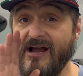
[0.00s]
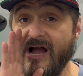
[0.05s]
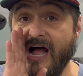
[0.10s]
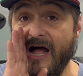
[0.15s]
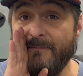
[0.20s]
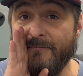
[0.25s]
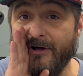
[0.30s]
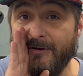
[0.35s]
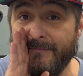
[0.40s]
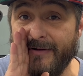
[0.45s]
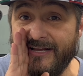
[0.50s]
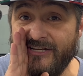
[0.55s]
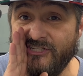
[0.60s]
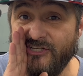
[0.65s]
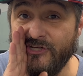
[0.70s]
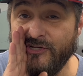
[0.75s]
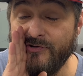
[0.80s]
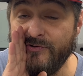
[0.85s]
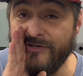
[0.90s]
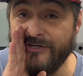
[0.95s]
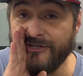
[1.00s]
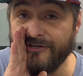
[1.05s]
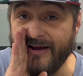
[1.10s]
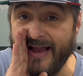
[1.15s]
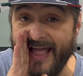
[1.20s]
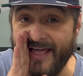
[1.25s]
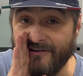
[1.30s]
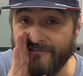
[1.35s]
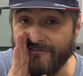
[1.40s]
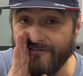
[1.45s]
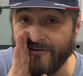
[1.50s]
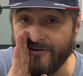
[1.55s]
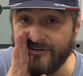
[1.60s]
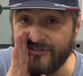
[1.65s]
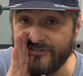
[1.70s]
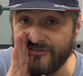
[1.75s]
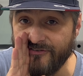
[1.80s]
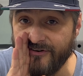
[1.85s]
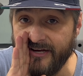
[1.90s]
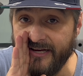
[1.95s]
I'm on my two year
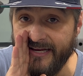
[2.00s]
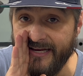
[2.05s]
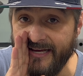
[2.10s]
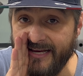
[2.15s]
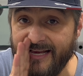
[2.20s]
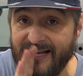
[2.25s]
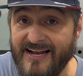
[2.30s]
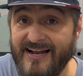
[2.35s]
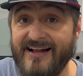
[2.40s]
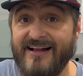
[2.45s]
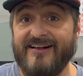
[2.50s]
anniversary.